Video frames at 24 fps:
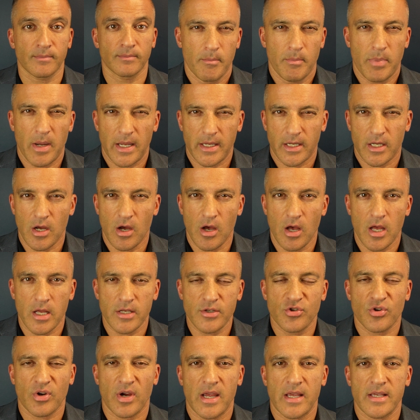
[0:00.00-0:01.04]
By
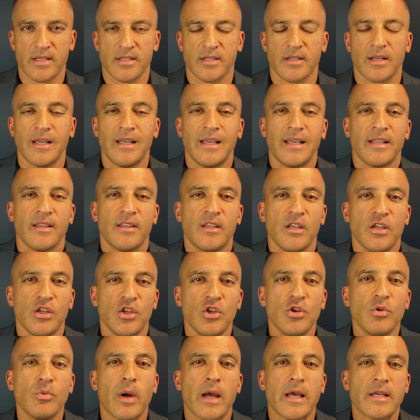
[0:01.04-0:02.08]
contrast, the
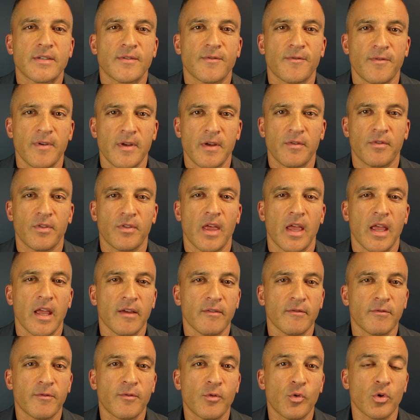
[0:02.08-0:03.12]
U.S. 5th
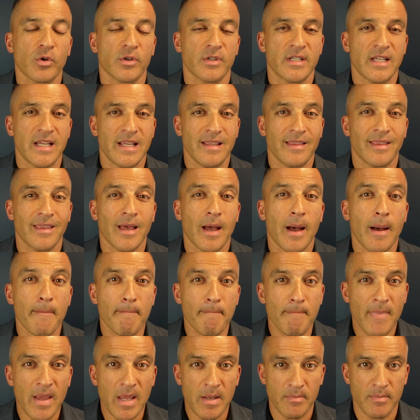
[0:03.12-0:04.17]
and 14th
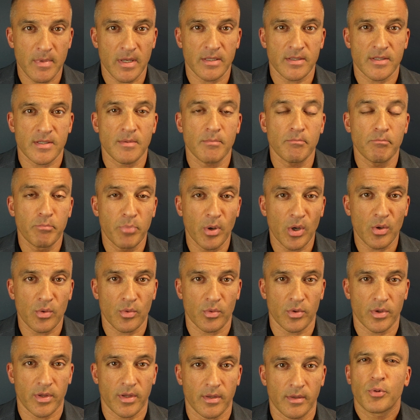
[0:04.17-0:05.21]
Amendments
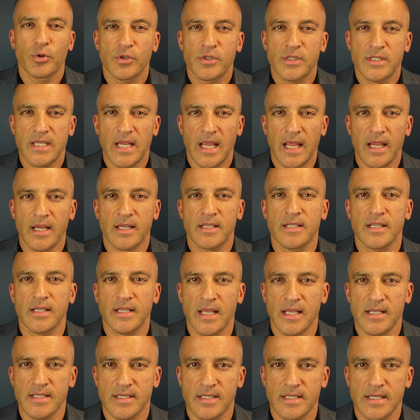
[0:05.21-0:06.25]
both protect
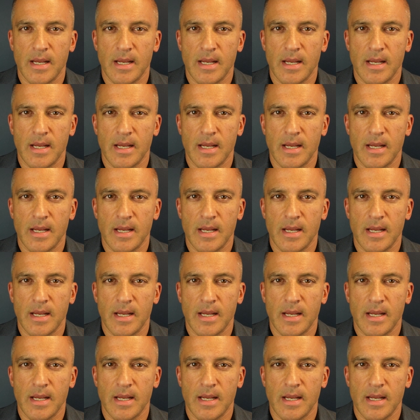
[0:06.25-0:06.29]
against